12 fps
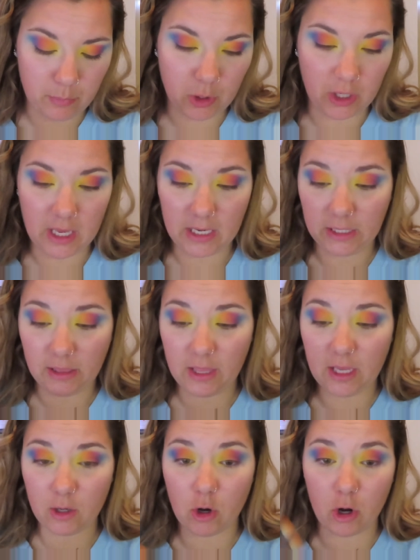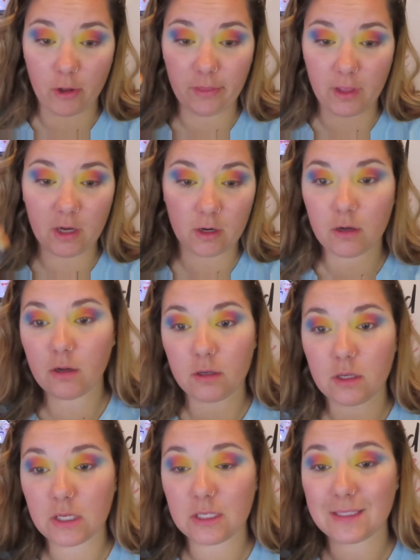put anything on there.
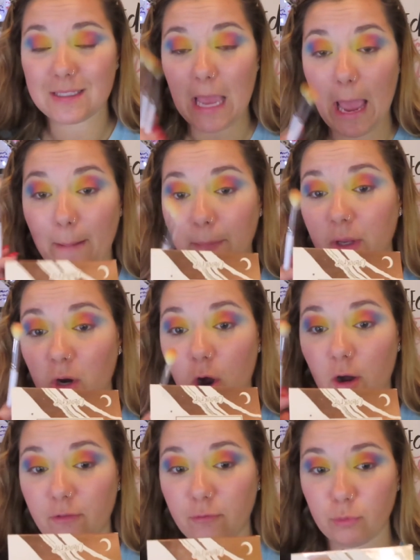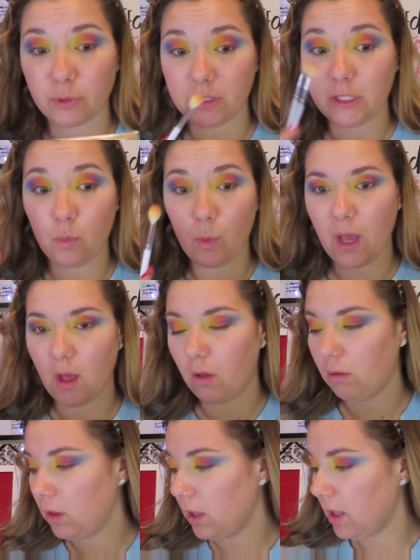Tap it off really
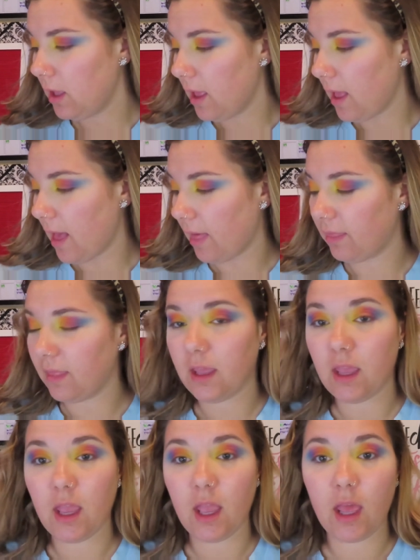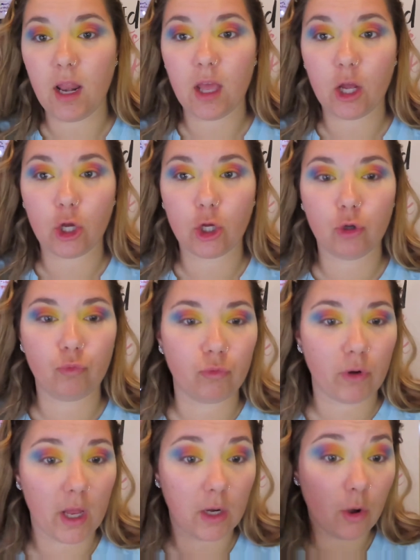well. And then
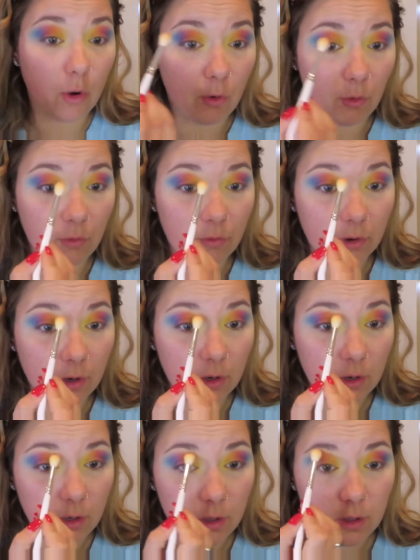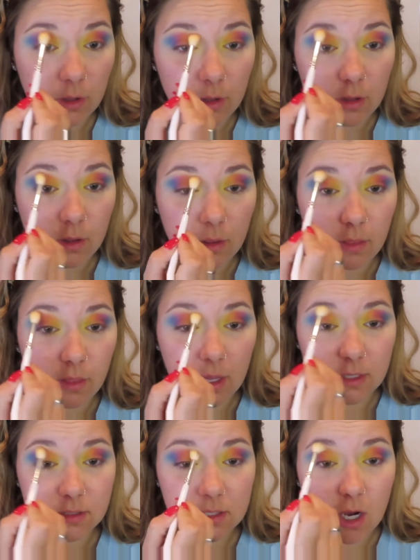run over
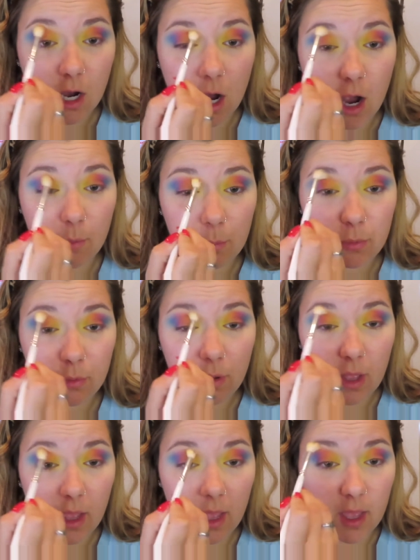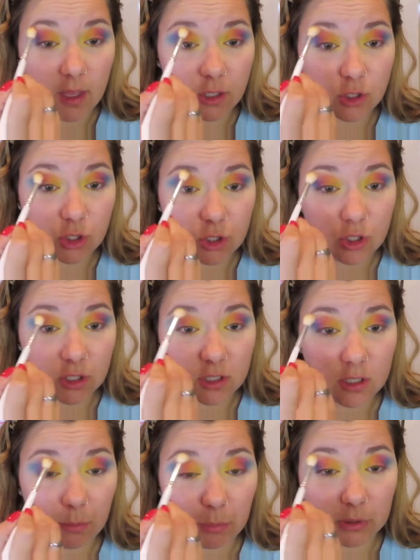that top edge
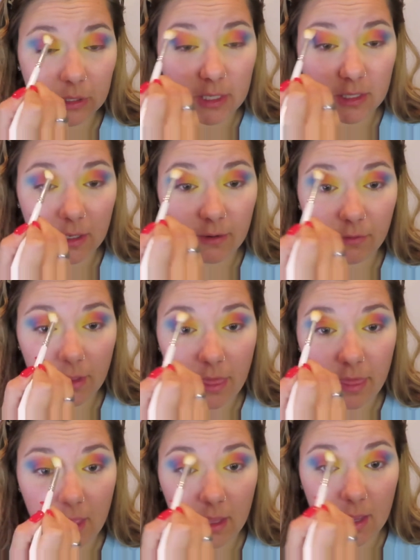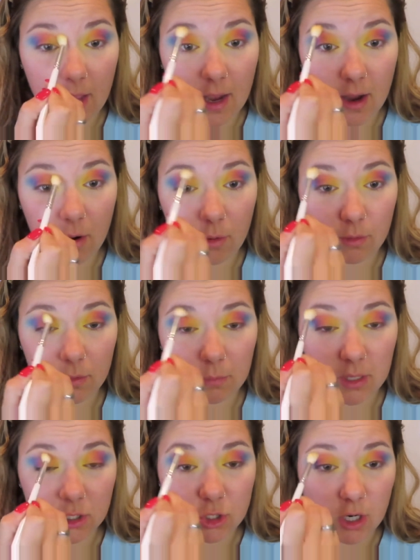just to blend everything out.
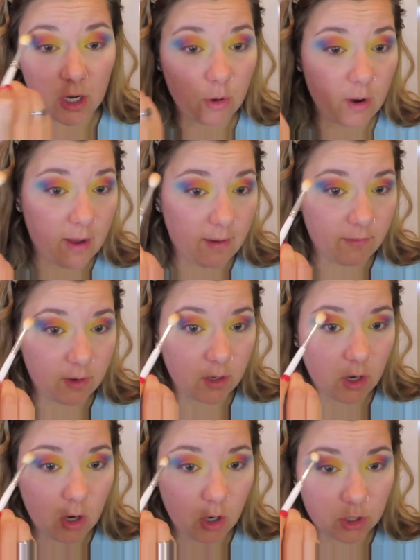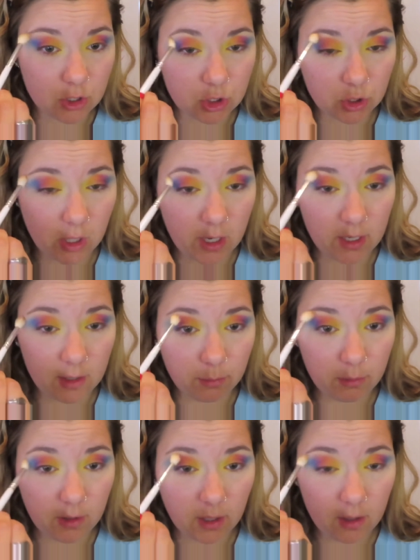Make sure I don't have a harsh line up
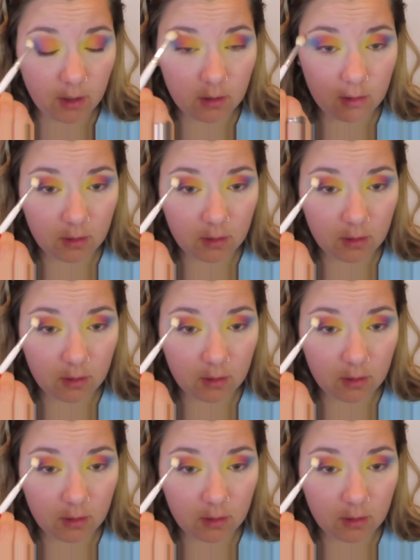there.